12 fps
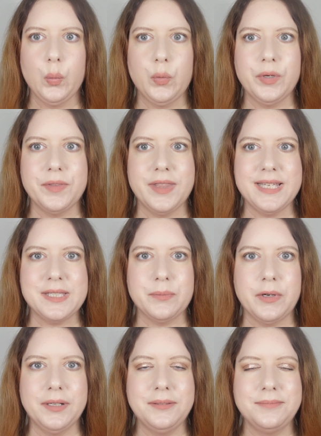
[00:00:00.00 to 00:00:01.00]
with this
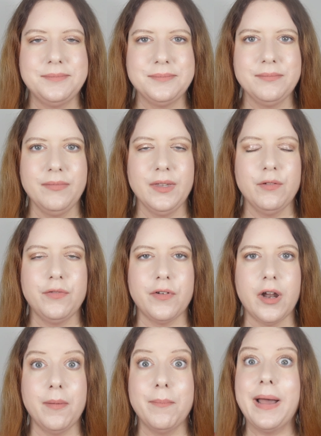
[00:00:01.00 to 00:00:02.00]
one
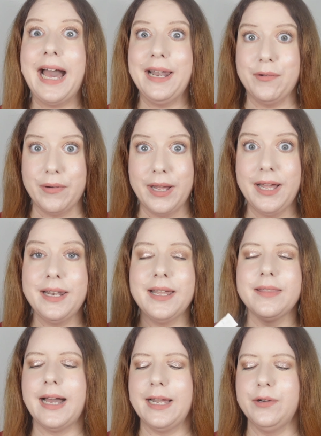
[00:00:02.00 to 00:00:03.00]
from Anua,
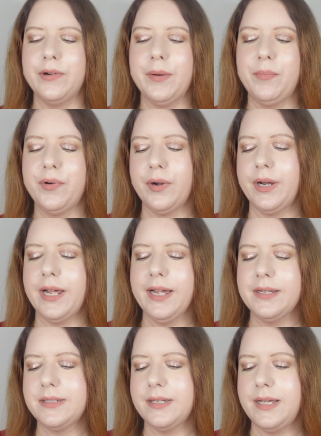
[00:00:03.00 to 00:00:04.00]
another Anua
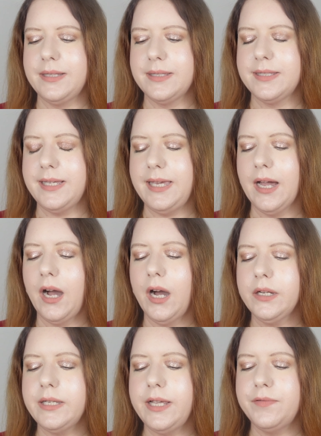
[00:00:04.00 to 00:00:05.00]
product. It's the
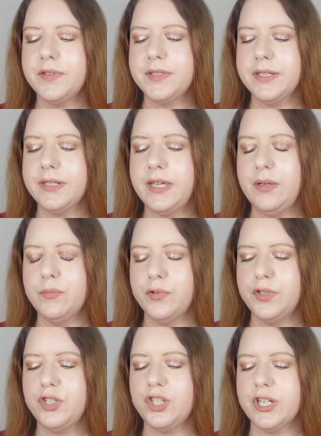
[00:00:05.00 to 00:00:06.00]
Heartleaf Silky
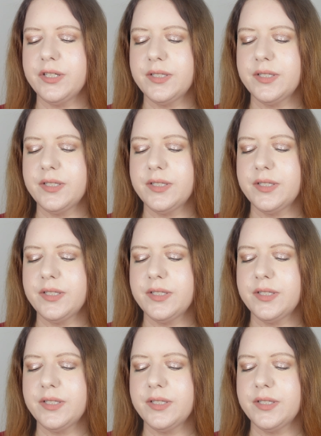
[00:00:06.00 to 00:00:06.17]
Moisture